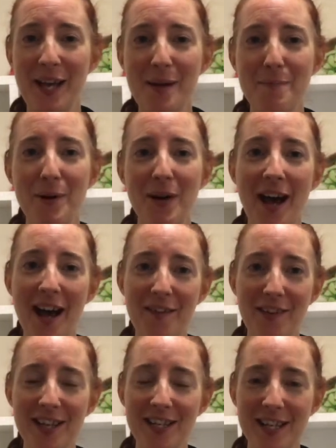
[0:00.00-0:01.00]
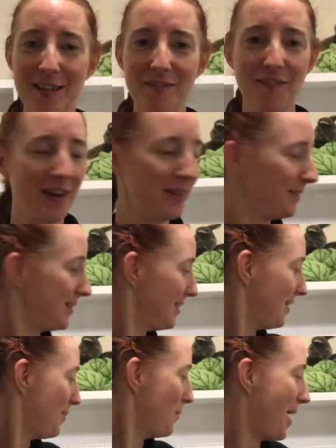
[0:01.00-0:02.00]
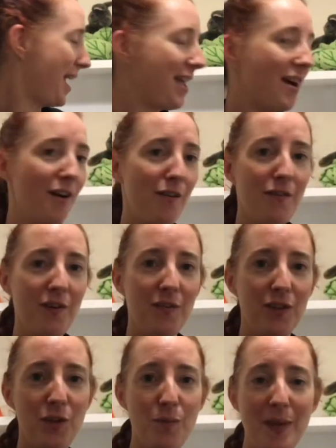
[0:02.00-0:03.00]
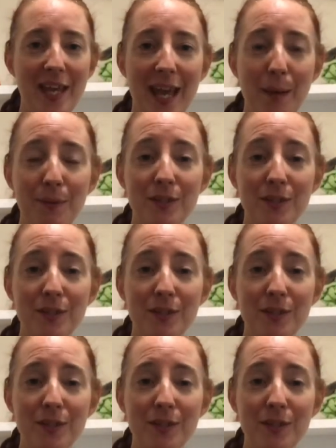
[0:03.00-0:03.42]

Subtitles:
But I've actually found a way of you being able to